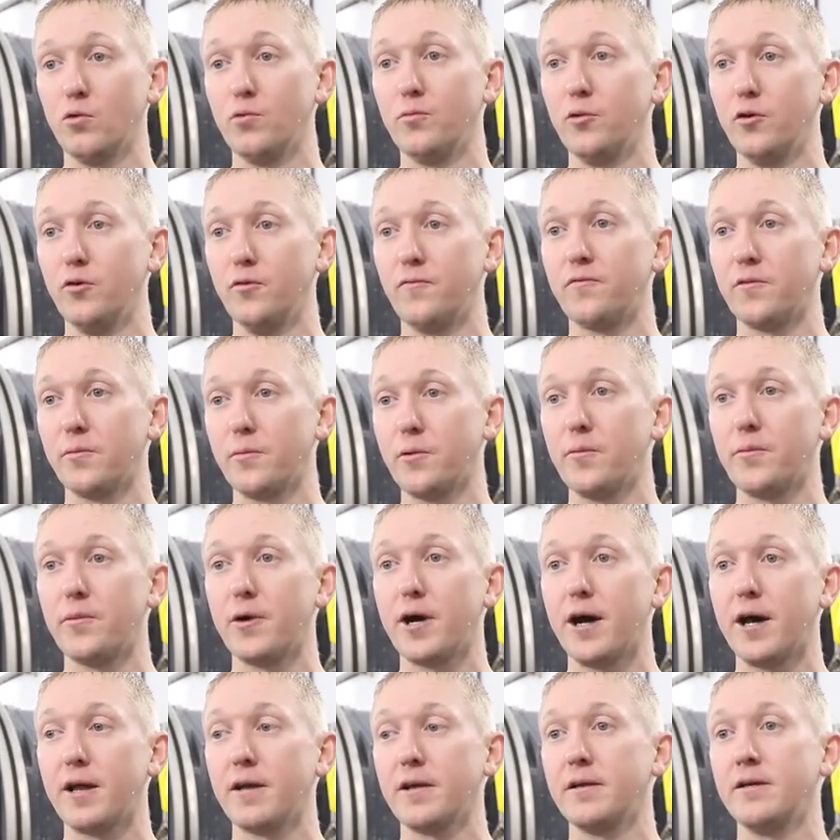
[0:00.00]
removed from your
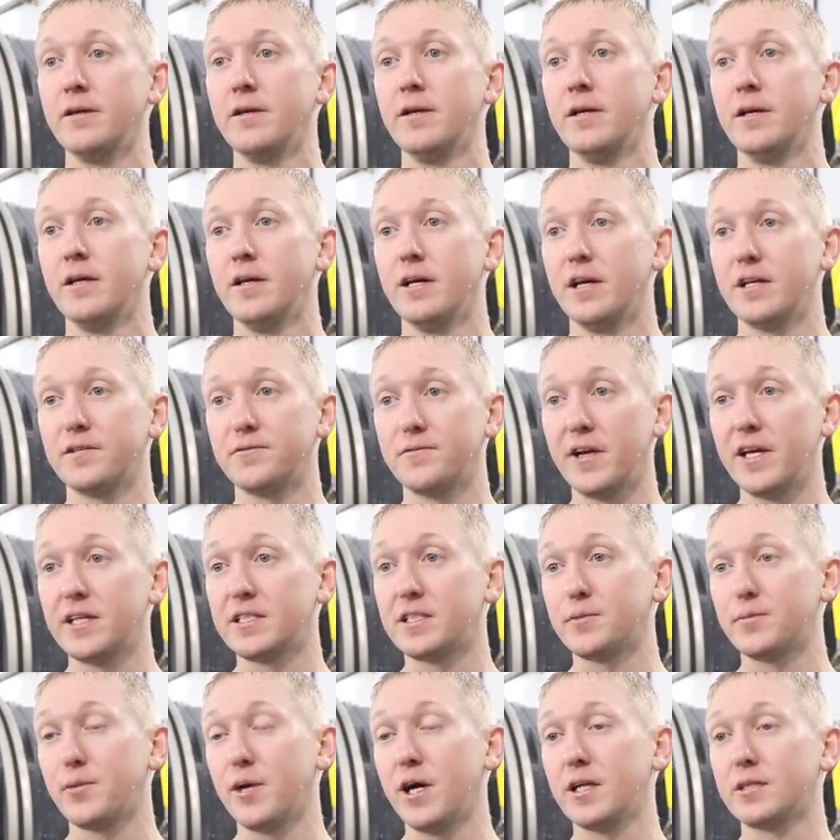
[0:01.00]
body as
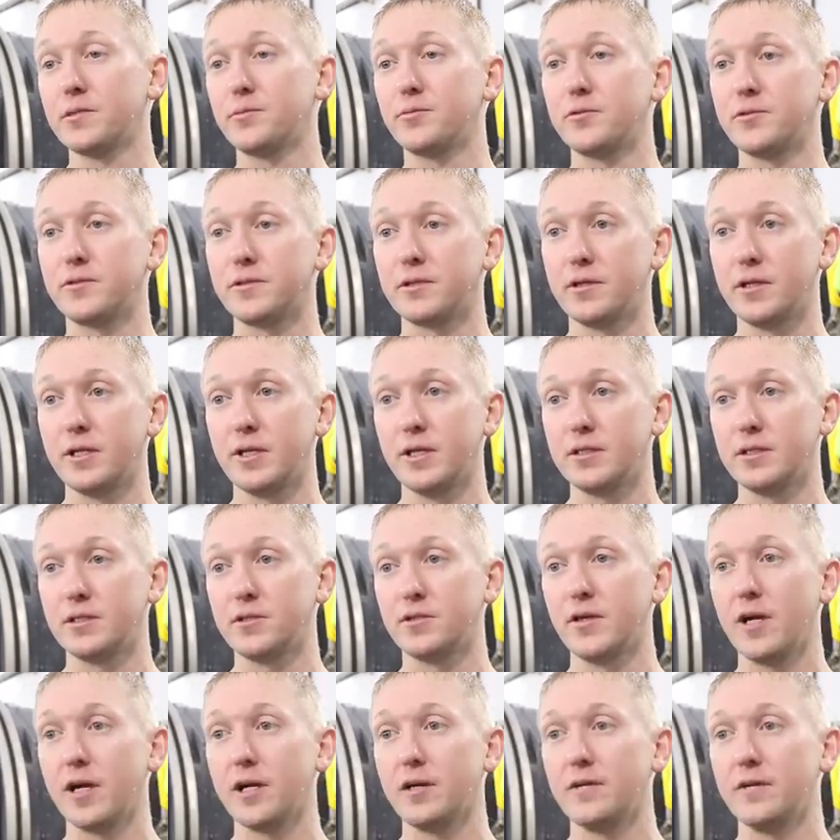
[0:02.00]
fast as possible so it
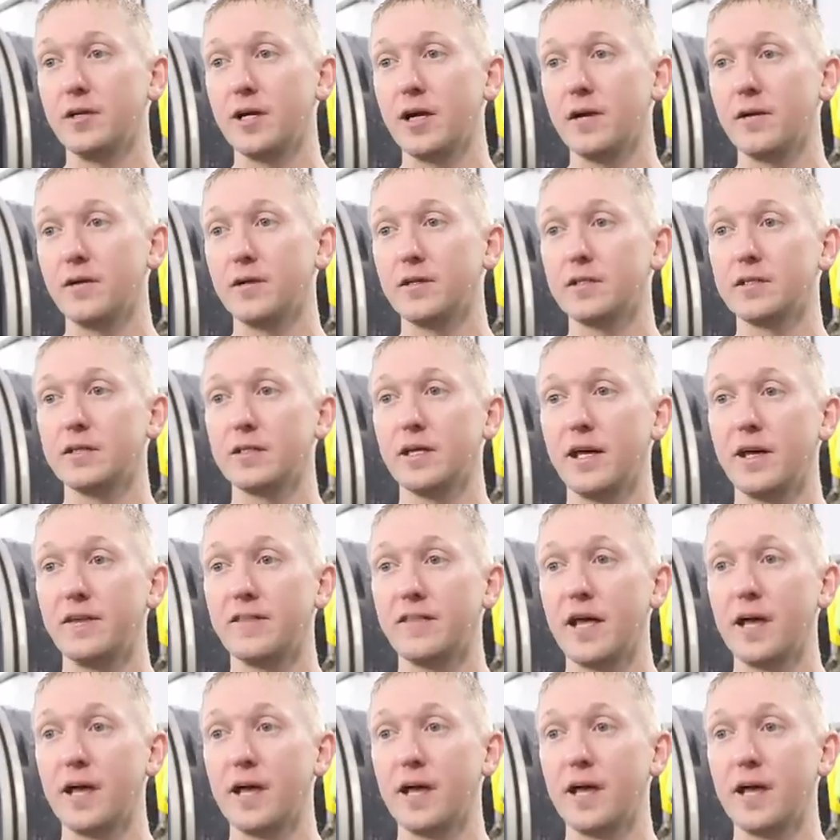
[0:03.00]
doesn't drag you down, because at